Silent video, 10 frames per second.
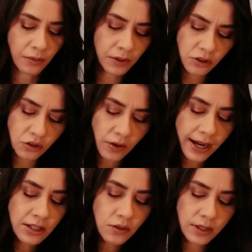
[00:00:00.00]
We'll
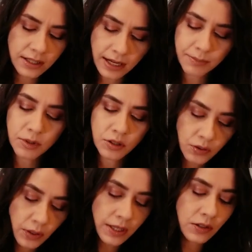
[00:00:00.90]
try to adapt
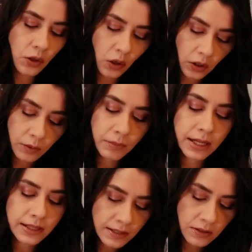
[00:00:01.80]
to his
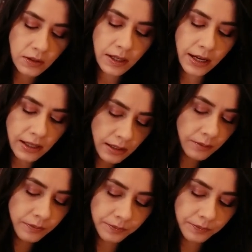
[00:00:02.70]
calmness today.